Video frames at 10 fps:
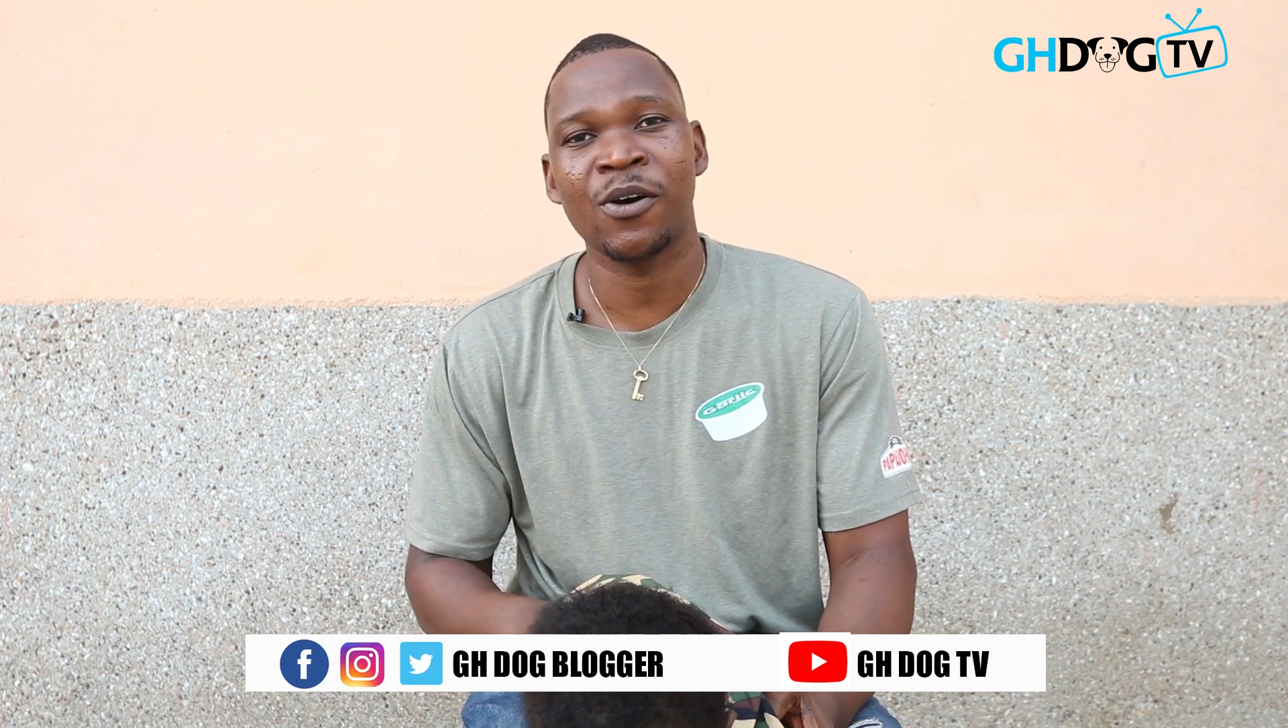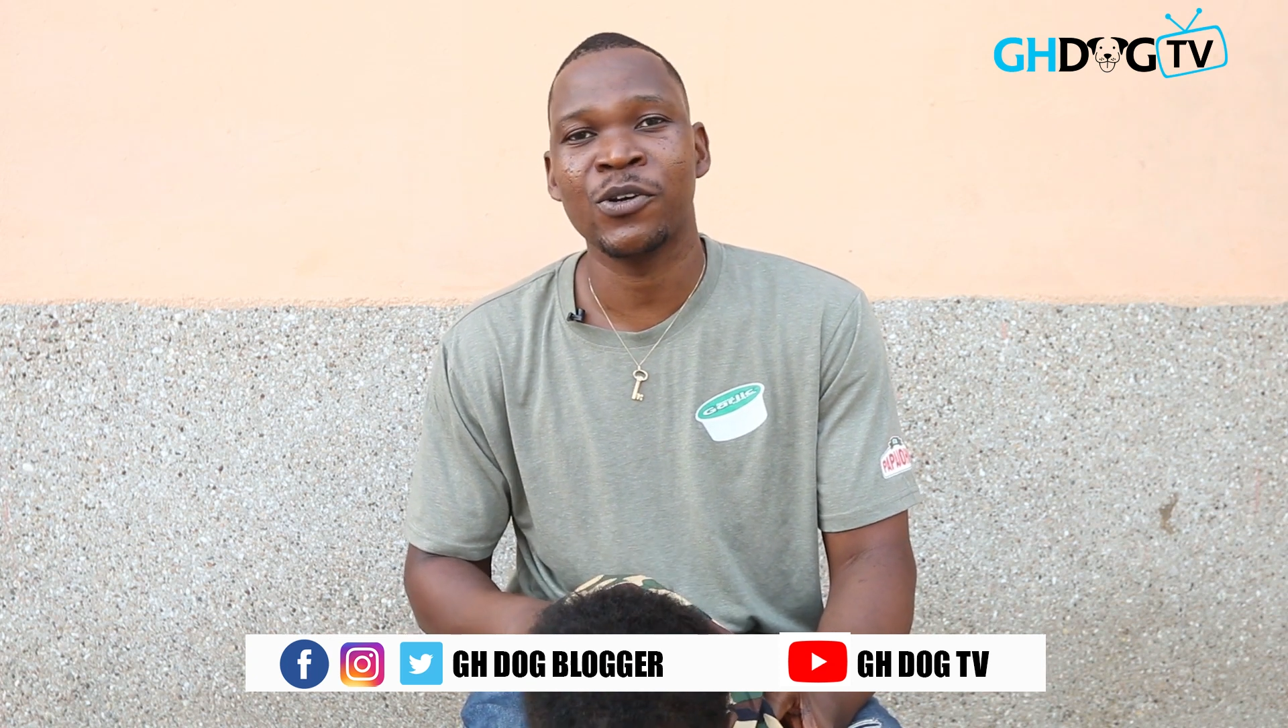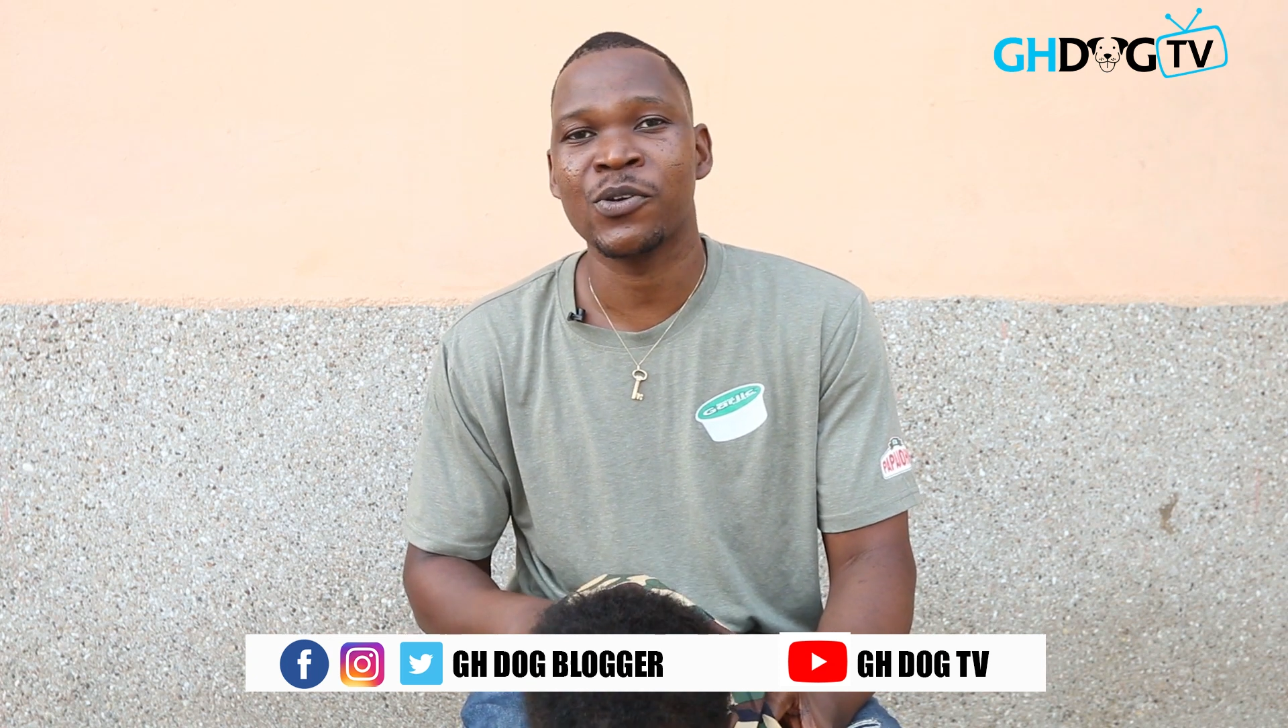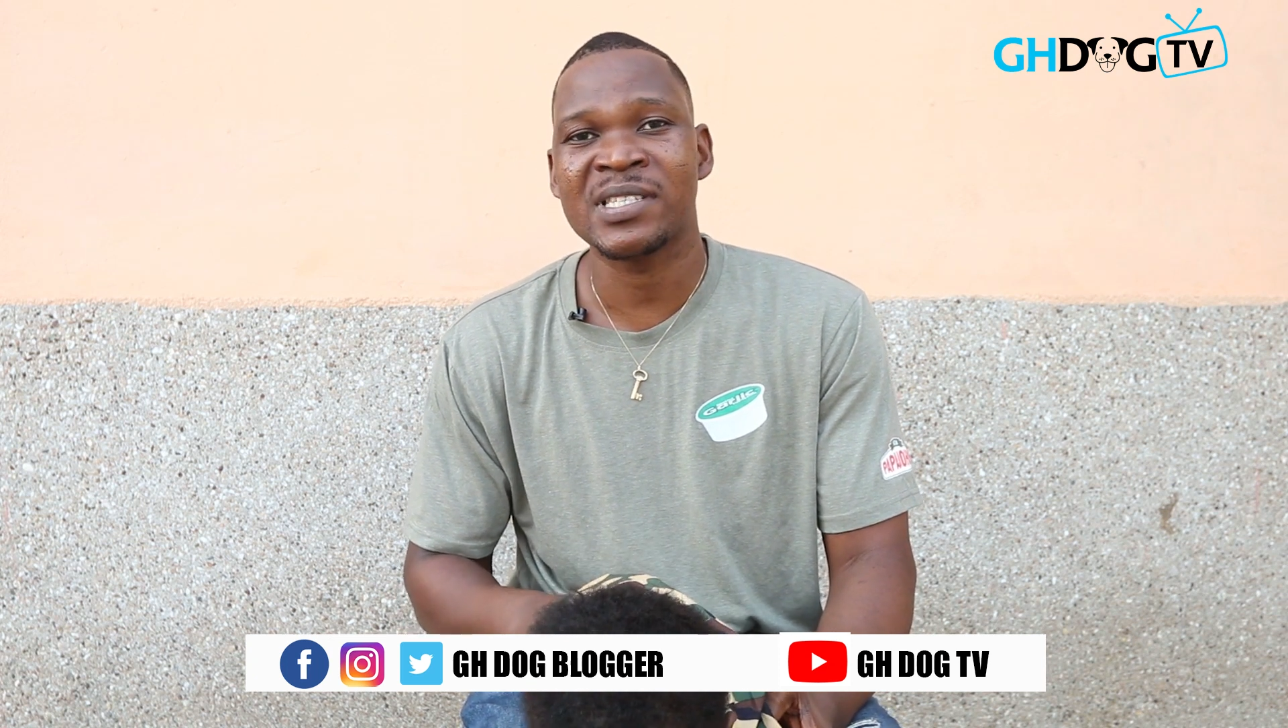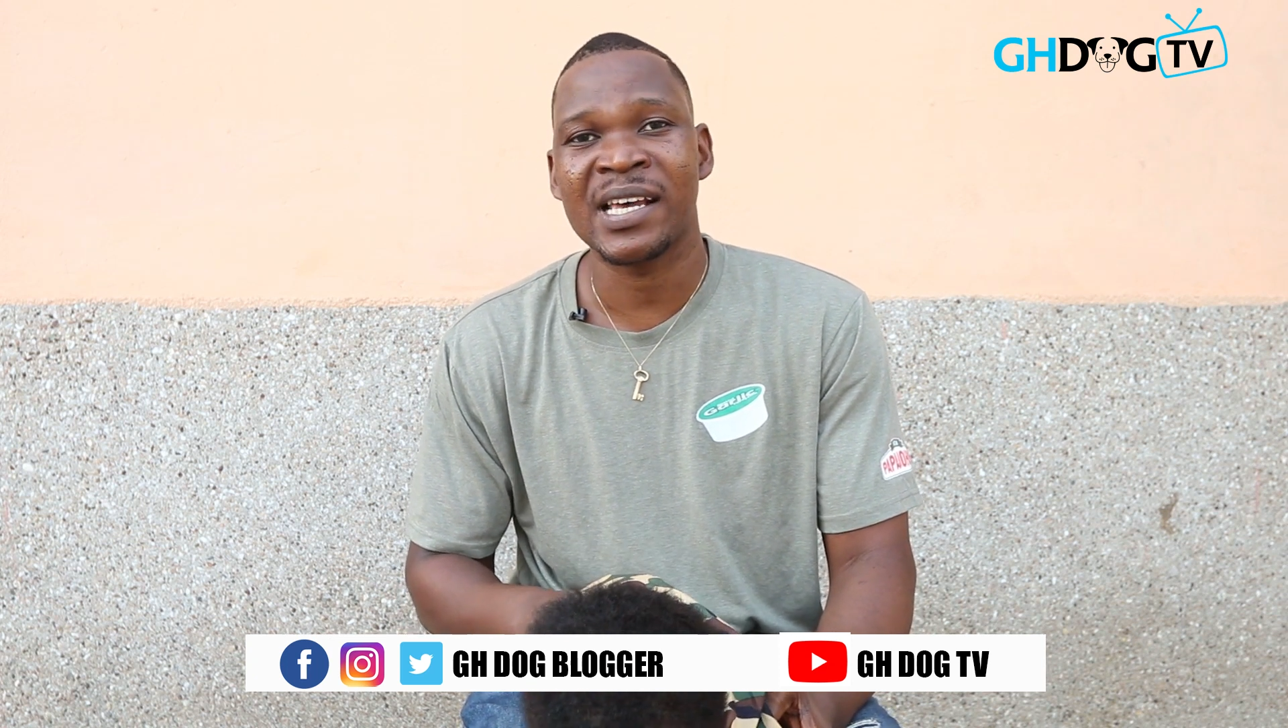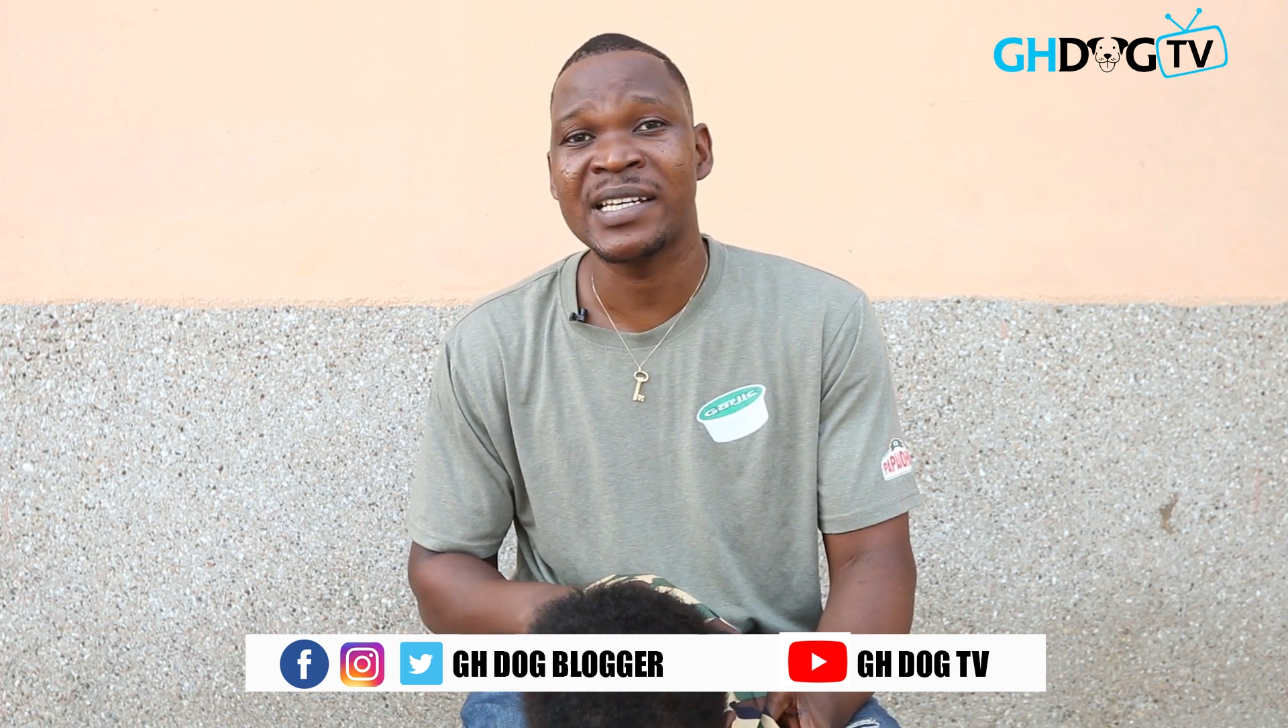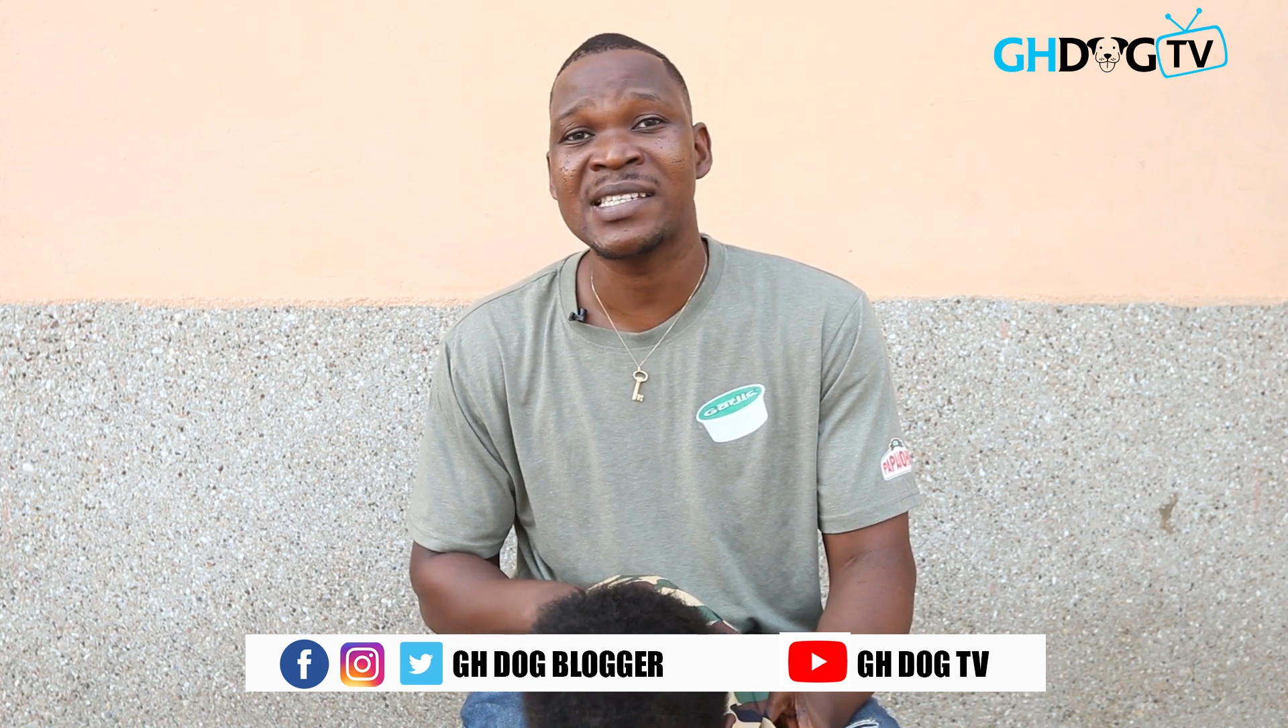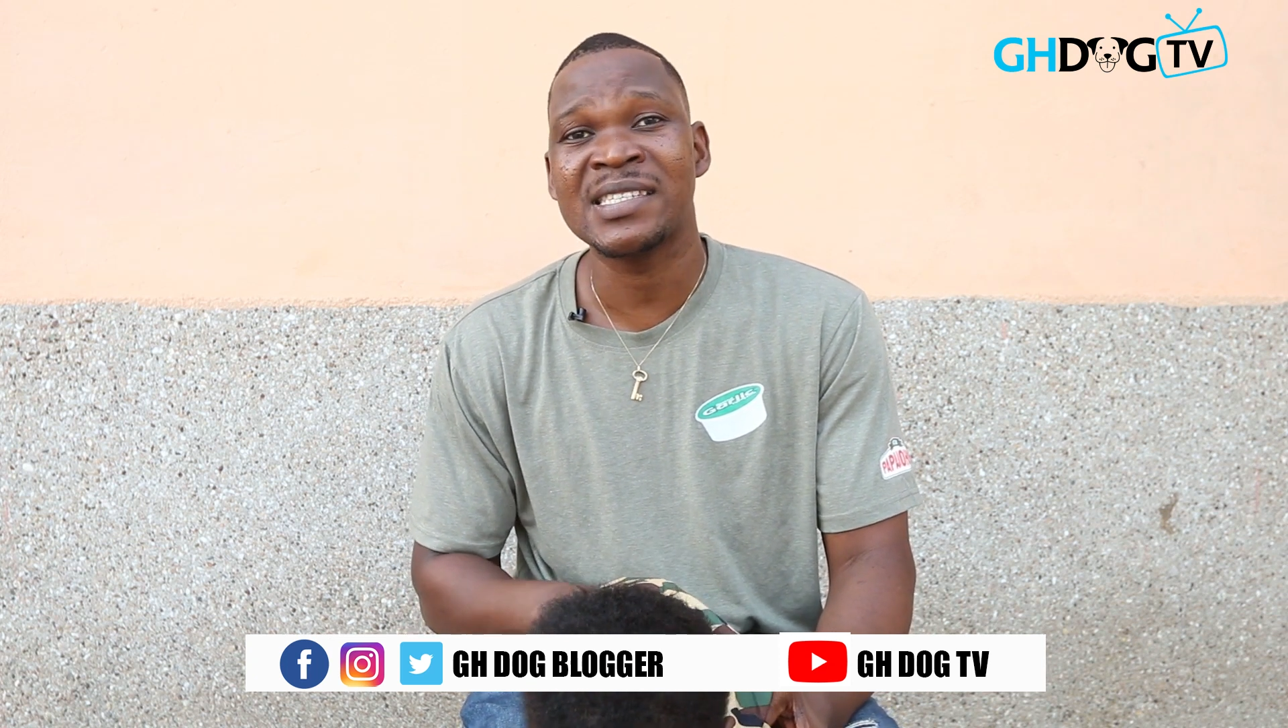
or your son is